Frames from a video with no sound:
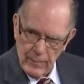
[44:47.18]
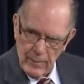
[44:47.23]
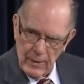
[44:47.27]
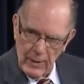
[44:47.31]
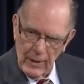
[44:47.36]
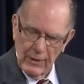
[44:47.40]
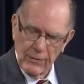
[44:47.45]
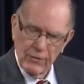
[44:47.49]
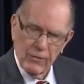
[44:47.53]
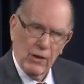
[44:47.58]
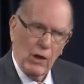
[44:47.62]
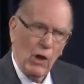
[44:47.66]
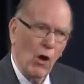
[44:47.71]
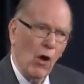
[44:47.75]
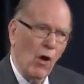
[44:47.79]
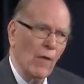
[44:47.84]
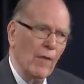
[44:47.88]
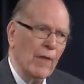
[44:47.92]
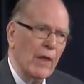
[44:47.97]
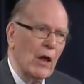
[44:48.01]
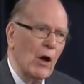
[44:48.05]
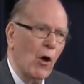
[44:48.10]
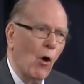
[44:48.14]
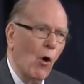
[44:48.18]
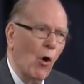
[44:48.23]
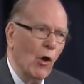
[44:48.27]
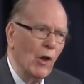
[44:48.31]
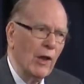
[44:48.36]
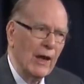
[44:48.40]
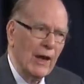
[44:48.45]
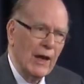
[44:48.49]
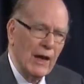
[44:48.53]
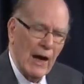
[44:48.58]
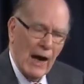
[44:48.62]
It's called the
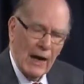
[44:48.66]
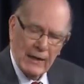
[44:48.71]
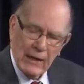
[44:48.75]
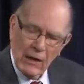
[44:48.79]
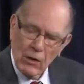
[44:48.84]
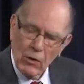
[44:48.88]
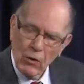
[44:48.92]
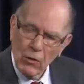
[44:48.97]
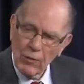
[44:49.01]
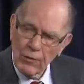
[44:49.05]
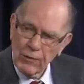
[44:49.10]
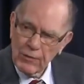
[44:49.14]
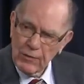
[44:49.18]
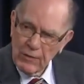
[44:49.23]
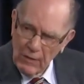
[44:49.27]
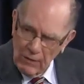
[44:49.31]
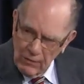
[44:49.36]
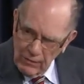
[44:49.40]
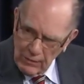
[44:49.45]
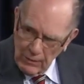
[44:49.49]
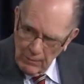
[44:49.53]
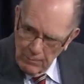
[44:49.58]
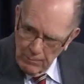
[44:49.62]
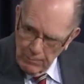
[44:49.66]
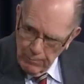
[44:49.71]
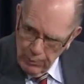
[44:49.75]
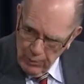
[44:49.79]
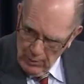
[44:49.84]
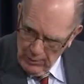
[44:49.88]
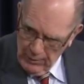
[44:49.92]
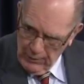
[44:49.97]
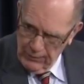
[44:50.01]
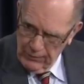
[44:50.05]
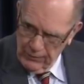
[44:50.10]
oligarchical system
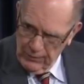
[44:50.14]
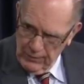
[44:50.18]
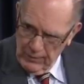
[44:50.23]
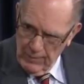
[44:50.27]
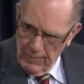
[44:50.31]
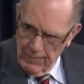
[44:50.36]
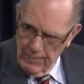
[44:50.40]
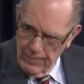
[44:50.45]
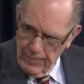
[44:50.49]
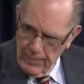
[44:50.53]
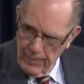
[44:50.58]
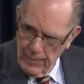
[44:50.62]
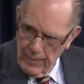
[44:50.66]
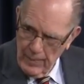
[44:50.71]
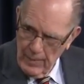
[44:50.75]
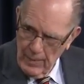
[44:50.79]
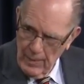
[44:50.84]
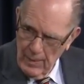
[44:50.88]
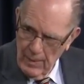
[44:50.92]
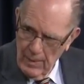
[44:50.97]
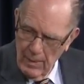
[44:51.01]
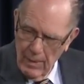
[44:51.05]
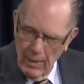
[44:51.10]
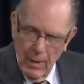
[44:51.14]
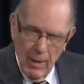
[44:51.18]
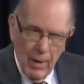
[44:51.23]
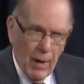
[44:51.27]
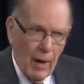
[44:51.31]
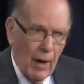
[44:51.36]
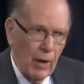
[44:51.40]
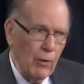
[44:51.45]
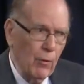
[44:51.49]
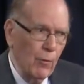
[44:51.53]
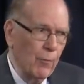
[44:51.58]
policy.
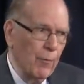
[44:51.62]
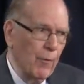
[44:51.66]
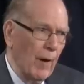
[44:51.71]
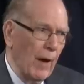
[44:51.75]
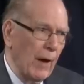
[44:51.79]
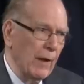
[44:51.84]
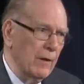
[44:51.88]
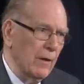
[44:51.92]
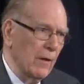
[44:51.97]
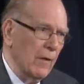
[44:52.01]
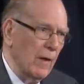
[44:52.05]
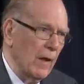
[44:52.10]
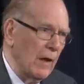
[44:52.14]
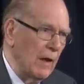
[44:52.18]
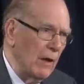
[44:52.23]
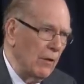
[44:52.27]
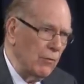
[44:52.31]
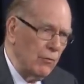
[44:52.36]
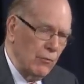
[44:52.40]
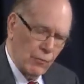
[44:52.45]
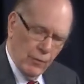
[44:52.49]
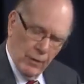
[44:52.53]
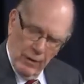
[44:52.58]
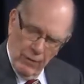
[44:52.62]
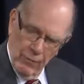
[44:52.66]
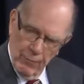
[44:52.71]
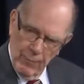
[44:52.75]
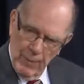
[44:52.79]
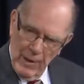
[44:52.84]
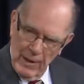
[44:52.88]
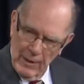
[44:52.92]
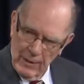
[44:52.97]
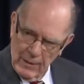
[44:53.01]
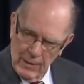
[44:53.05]
And you find in the history of
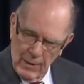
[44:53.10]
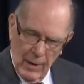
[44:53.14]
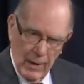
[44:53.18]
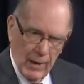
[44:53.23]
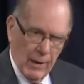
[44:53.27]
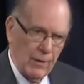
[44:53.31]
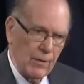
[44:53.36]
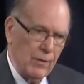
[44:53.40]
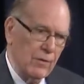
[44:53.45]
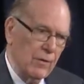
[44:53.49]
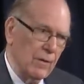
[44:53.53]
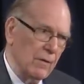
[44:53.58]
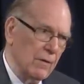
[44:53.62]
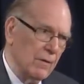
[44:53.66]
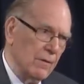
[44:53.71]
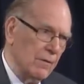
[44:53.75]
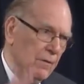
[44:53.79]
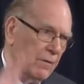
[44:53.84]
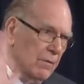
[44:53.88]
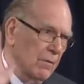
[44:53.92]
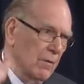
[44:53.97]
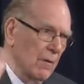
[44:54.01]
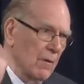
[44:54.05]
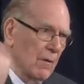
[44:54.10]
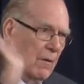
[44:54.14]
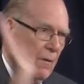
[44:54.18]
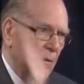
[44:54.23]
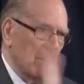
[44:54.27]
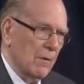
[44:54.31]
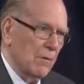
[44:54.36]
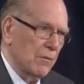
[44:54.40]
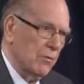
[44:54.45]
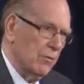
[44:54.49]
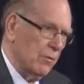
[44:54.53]
mankind since,
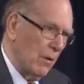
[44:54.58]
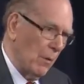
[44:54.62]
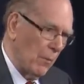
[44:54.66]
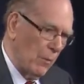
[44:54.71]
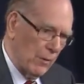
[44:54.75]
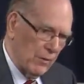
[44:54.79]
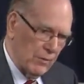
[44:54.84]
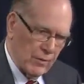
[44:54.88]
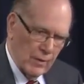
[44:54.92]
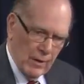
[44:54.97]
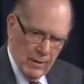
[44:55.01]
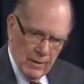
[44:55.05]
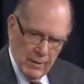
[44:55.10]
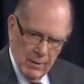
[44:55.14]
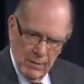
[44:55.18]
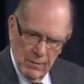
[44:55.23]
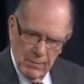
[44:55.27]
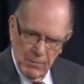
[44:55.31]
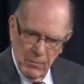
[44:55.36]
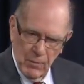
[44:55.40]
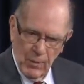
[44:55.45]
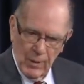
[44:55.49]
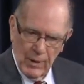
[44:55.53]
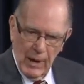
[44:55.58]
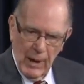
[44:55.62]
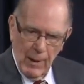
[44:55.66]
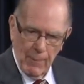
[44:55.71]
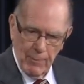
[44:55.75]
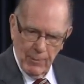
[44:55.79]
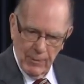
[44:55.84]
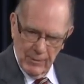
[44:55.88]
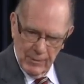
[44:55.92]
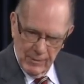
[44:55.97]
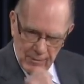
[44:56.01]
shall we say, what
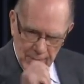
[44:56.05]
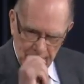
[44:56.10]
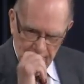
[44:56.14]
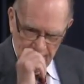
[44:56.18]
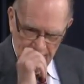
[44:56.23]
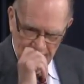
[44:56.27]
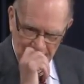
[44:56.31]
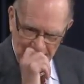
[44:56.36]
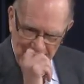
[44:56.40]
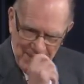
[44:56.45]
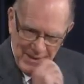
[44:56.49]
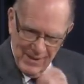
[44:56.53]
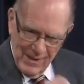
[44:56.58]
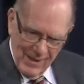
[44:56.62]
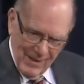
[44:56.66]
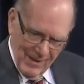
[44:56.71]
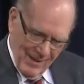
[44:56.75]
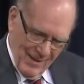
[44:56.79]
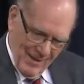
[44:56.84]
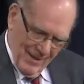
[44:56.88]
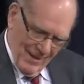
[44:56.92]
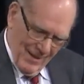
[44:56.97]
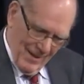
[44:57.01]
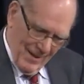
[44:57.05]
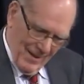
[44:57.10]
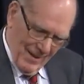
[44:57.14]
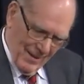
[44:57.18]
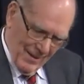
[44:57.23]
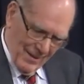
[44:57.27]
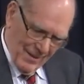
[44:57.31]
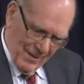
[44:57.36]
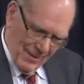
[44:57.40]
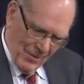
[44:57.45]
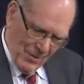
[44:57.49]
happened
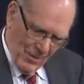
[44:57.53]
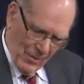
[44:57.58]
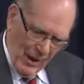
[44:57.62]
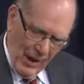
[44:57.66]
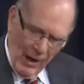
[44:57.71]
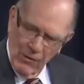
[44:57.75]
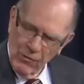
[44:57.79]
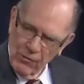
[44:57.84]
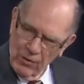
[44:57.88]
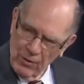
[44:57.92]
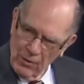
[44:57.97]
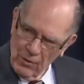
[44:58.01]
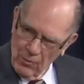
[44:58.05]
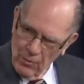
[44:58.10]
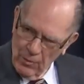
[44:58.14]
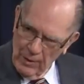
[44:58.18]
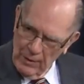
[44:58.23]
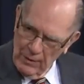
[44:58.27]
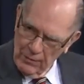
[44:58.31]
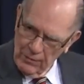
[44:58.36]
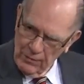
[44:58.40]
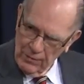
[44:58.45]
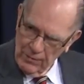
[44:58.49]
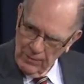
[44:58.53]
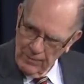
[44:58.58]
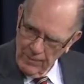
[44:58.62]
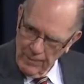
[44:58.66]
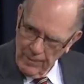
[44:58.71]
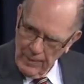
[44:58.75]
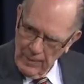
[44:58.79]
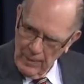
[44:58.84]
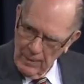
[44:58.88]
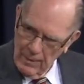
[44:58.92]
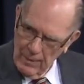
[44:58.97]
in ancient Greece,
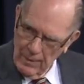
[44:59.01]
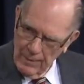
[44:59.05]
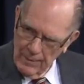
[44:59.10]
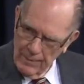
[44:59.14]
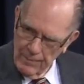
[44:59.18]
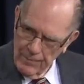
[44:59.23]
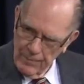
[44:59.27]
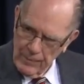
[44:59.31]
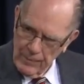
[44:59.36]
that